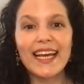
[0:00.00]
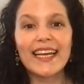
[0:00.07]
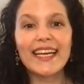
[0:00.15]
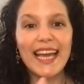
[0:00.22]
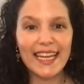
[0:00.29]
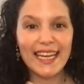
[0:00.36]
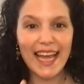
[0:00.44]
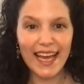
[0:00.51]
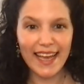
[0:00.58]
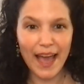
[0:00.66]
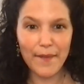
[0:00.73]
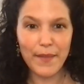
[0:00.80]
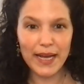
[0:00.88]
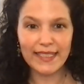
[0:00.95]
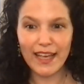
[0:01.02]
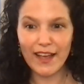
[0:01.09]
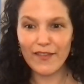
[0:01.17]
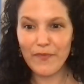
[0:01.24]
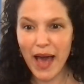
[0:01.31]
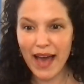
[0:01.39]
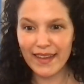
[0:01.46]
can I get
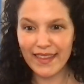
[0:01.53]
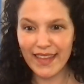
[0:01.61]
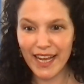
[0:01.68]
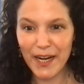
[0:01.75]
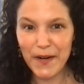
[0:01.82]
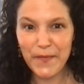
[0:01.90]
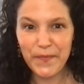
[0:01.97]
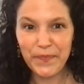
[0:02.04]
myself back there?